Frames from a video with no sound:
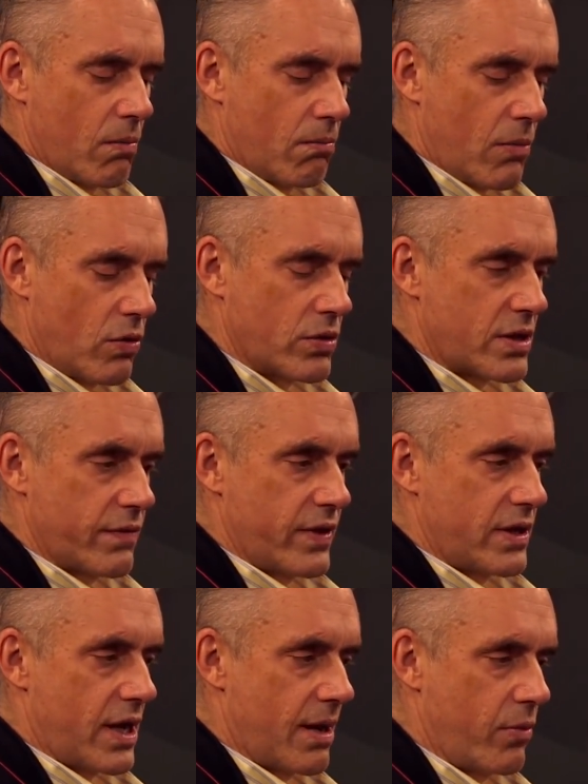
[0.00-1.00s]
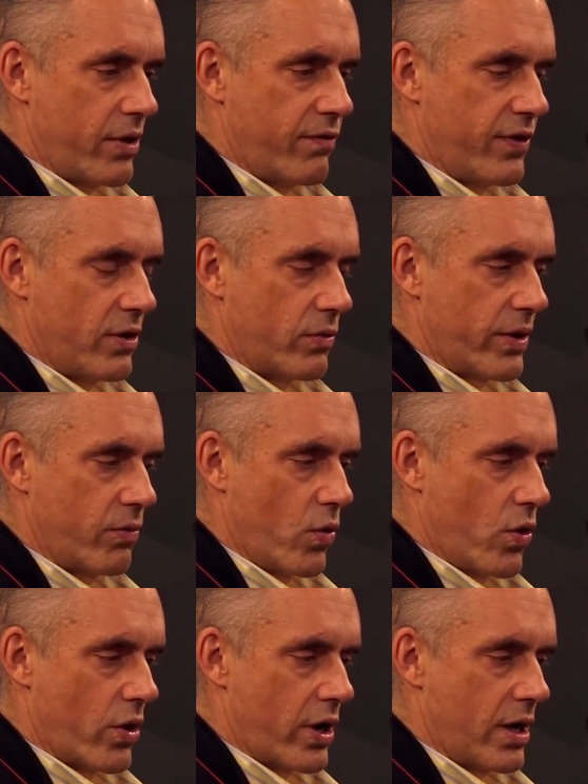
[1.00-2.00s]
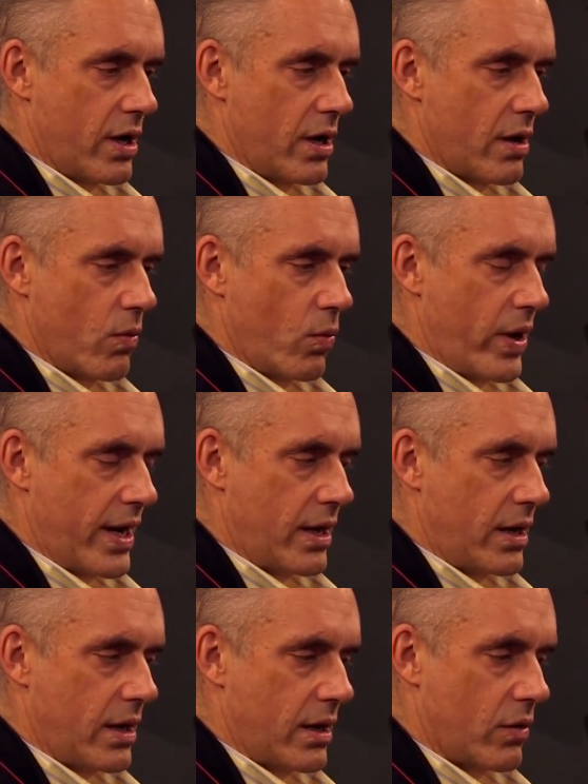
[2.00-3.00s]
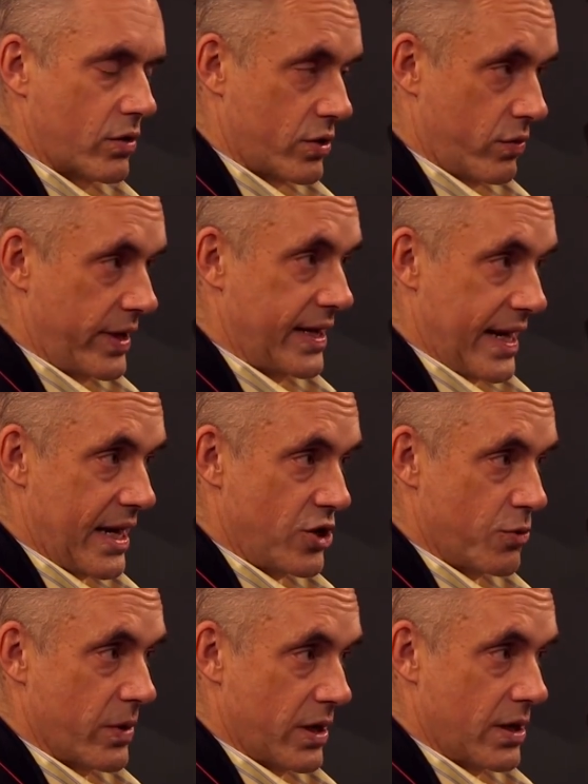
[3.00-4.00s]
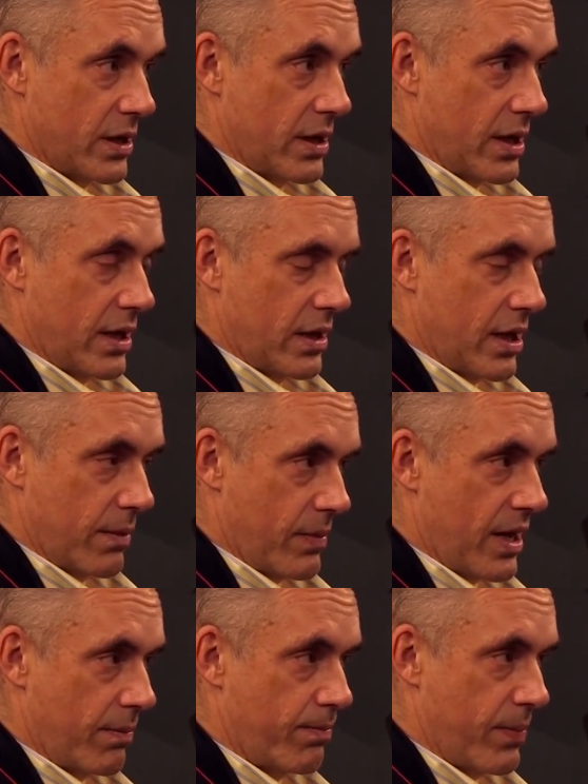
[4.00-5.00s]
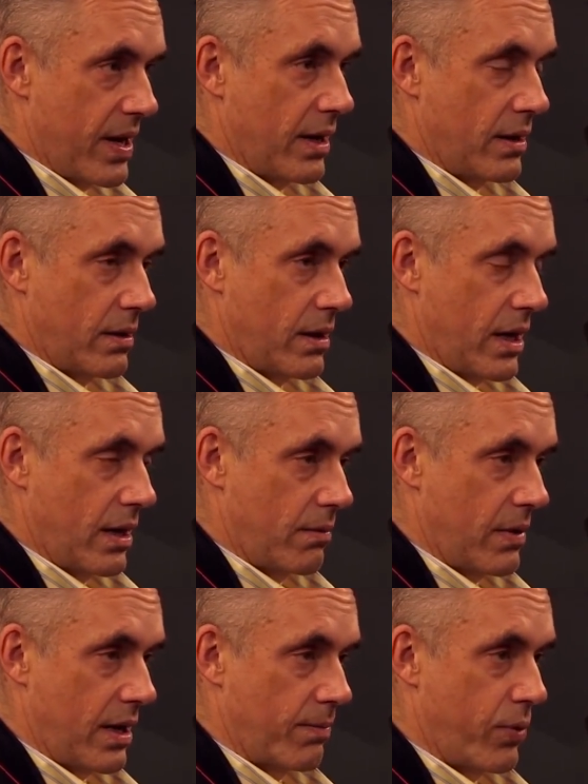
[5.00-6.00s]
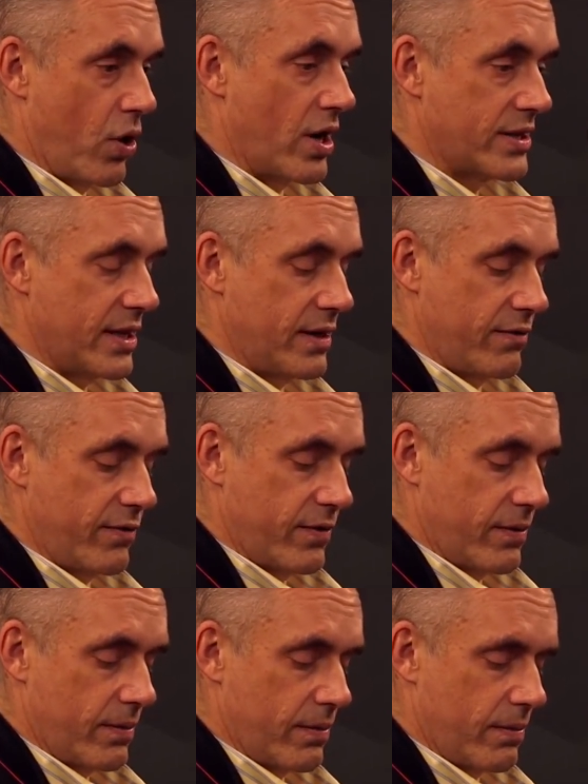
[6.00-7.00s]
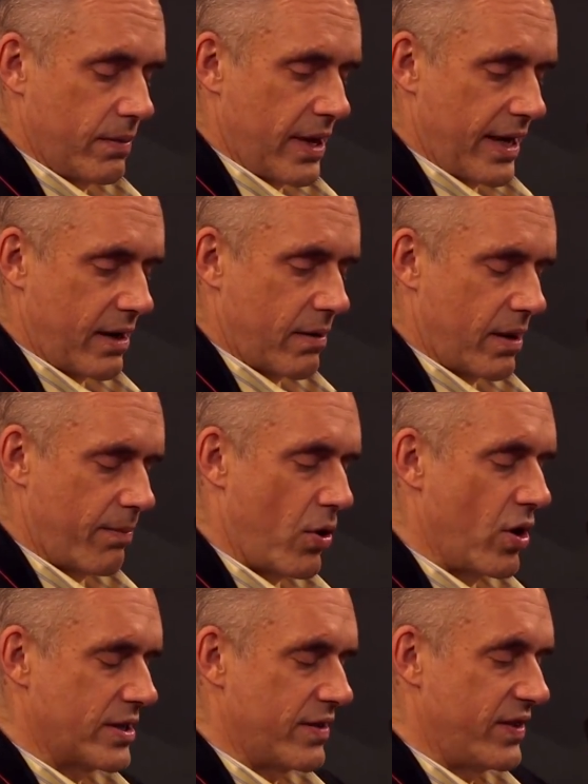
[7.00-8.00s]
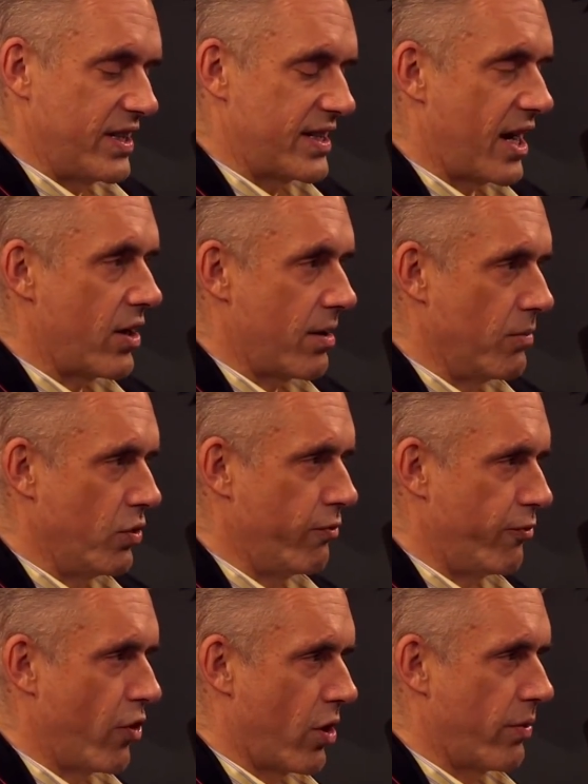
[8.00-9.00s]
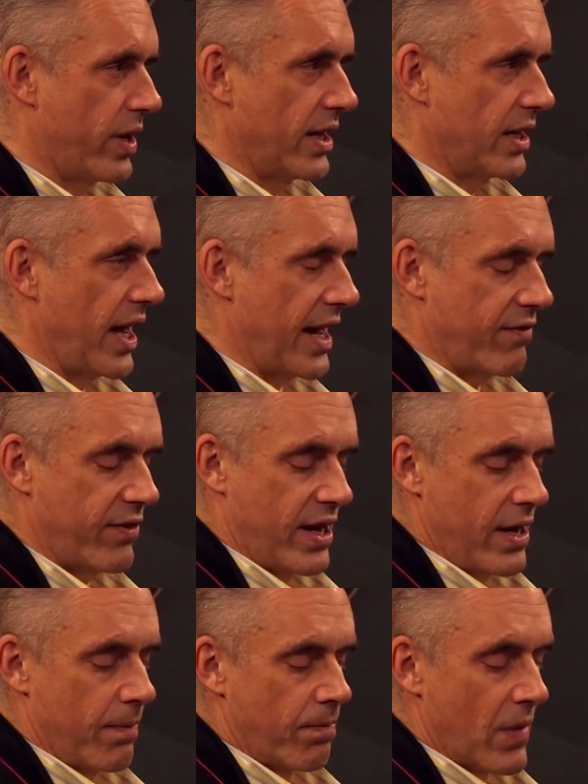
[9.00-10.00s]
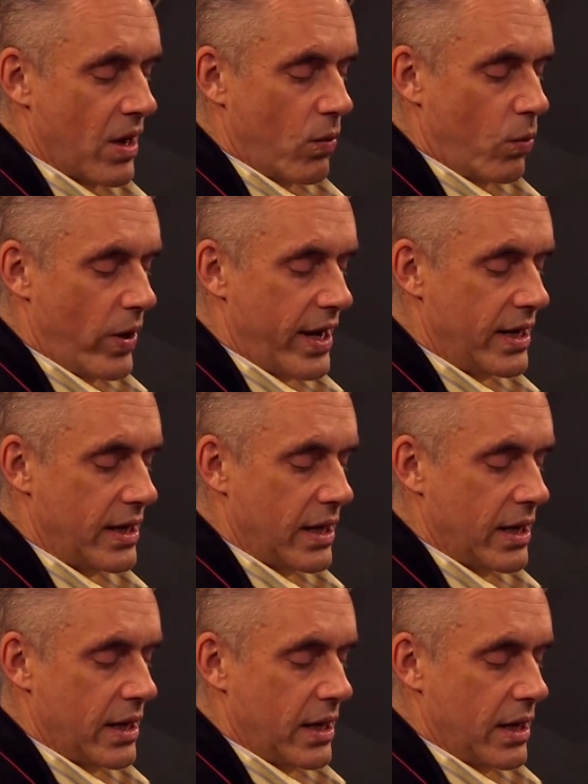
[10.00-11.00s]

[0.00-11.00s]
Most of the time we feel reward engagement and positive, like the positive desire to move forward in life, when